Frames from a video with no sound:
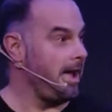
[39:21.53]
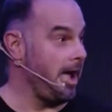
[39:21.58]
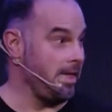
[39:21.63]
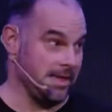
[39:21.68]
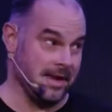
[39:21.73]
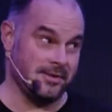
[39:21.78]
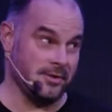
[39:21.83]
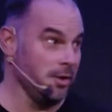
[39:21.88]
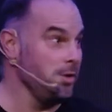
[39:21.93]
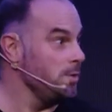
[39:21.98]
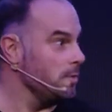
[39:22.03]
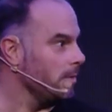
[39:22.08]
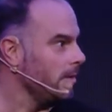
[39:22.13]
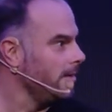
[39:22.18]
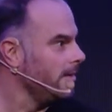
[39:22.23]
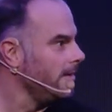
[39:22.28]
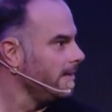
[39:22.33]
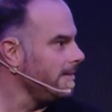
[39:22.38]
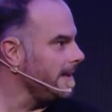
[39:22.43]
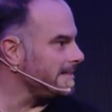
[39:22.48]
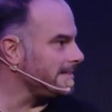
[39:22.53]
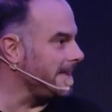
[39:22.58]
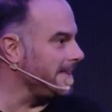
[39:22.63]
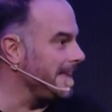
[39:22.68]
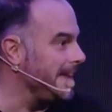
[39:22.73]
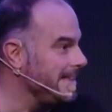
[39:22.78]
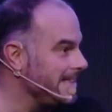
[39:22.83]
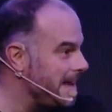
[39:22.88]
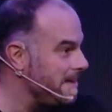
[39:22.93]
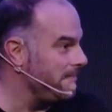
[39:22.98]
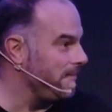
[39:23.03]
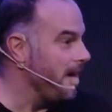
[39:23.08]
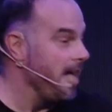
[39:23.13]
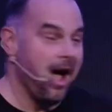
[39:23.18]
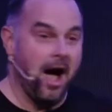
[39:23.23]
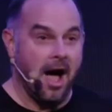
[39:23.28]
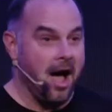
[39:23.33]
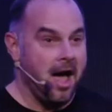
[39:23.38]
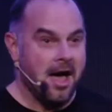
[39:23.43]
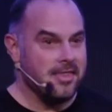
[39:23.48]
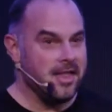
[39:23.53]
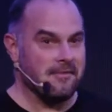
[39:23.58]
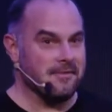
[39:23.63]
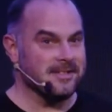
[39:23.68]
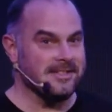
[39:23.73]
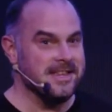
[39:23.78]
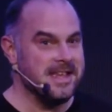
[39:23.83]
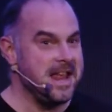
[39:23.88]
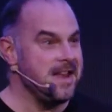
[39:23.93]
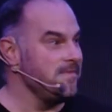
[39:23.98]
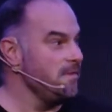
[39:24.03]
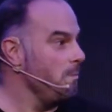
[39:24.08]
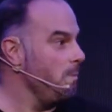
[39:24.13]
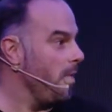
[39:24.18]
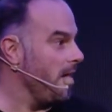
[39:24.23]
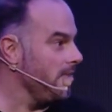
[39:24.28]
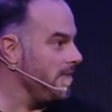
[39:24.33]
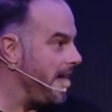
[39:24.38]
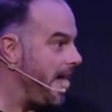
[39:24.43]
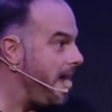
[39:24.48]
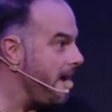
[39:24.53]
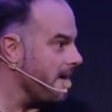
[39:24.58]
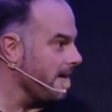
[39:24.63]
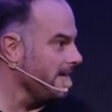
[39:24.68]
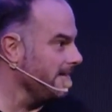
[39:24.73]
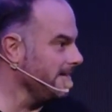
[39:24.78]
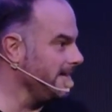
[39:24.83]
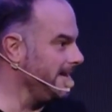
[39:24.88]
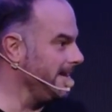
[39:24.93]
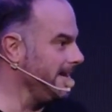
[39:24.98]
And they do. That's the thing. There isn't even one there.